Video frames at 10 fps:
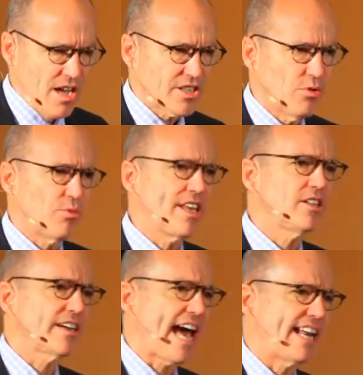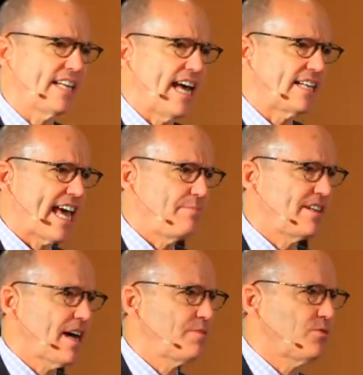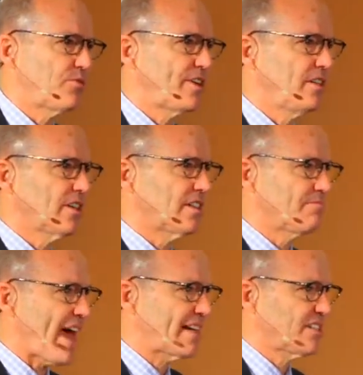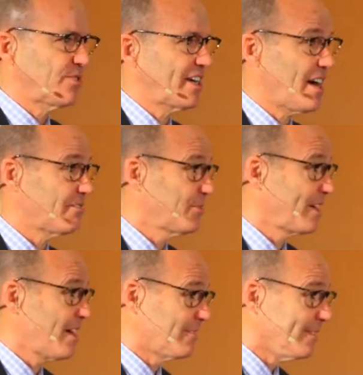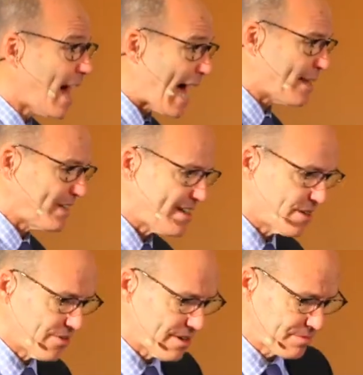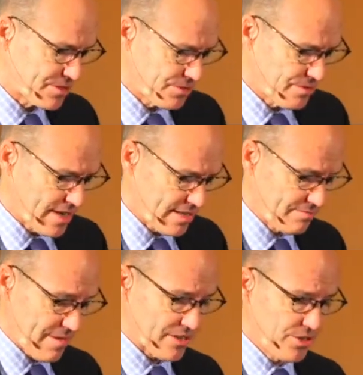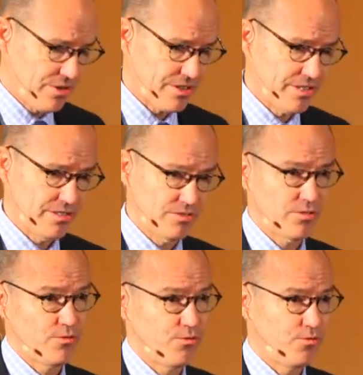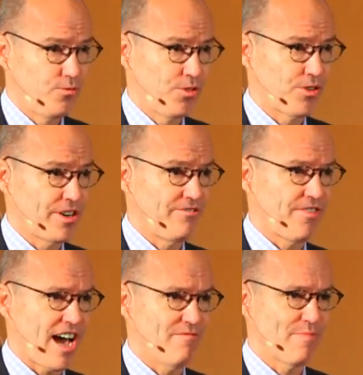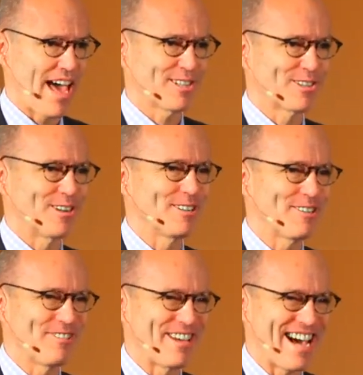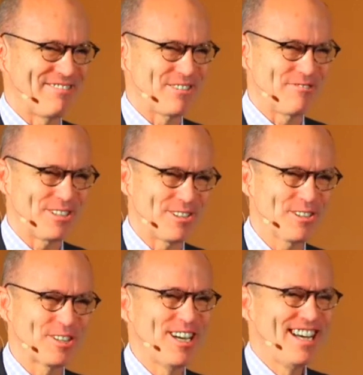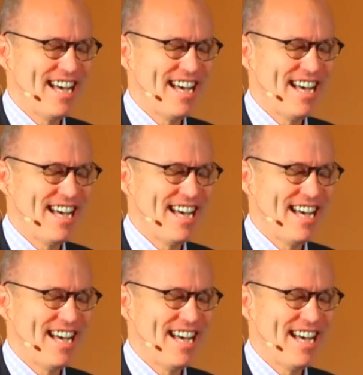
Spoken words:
So when we look at it at KBW, when we look at the banks that we cover, and we cover a lot, I think we're up to about 235 banks currently with you having to research.